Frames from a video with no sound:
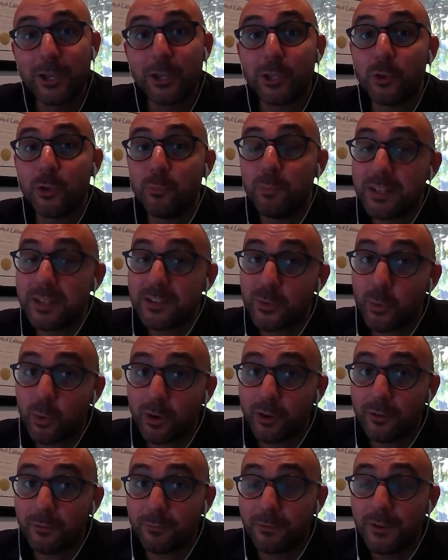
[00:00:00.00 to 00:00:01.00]
You'd be sort
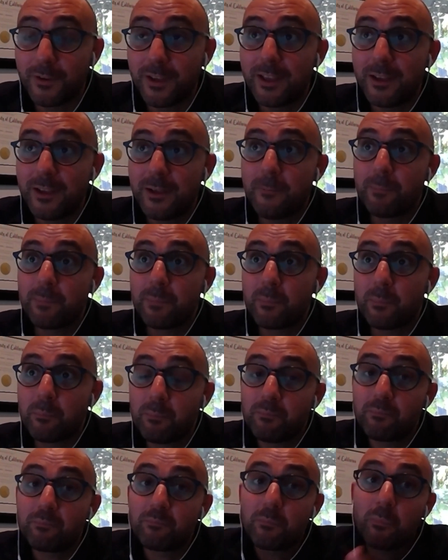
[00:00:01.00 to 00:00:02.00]
of
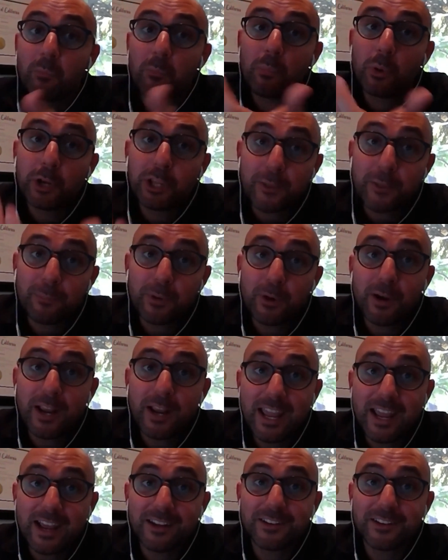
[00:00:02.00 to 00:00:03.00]
putting up your
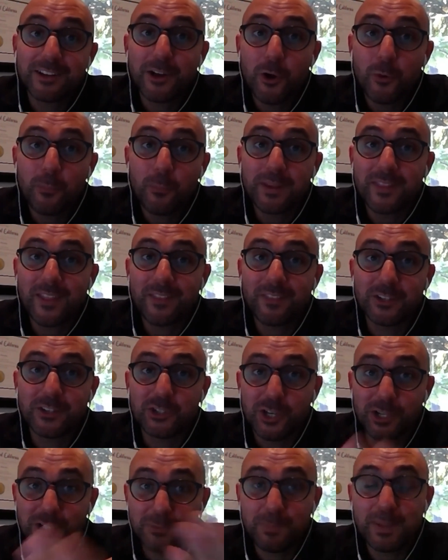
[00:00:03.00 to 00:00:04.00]
hand and hoping that the
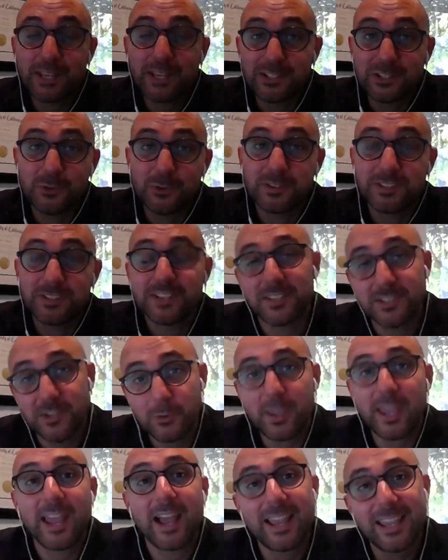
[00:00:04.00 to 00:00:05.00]
judge picks you and says,
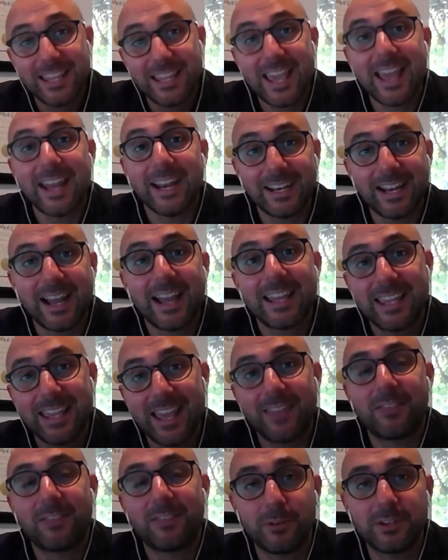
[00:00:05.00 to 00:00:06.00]
okay, I get it. I
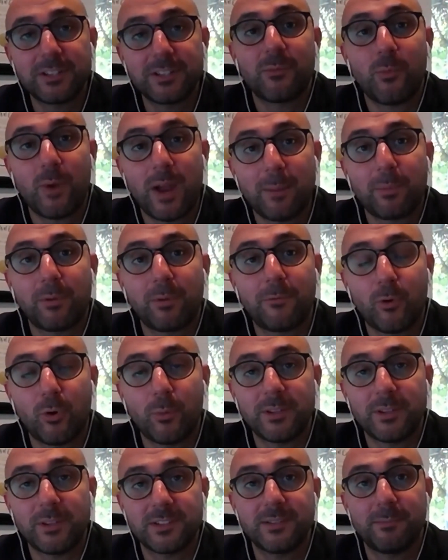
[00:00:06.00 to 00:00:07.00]
get the reason why
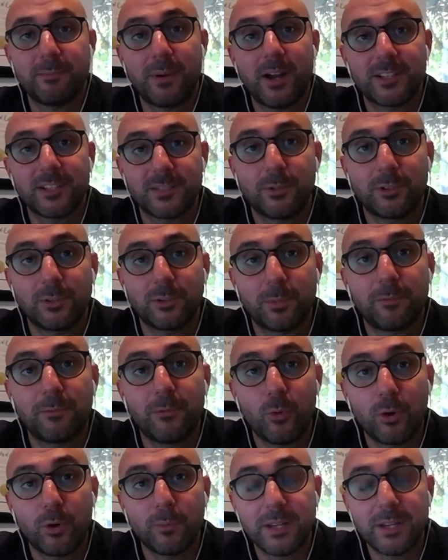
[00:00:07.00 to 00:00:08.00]
performance is impossible to
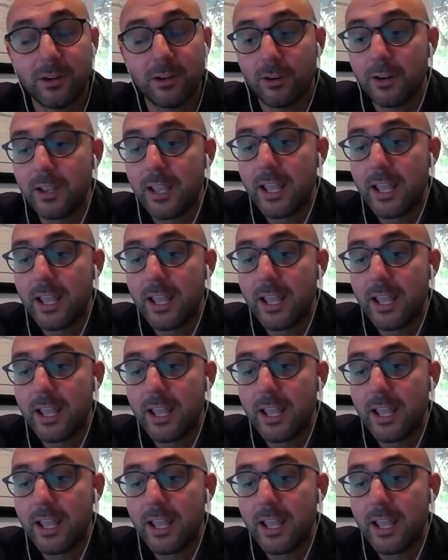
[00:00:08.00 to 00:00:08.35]
perform here.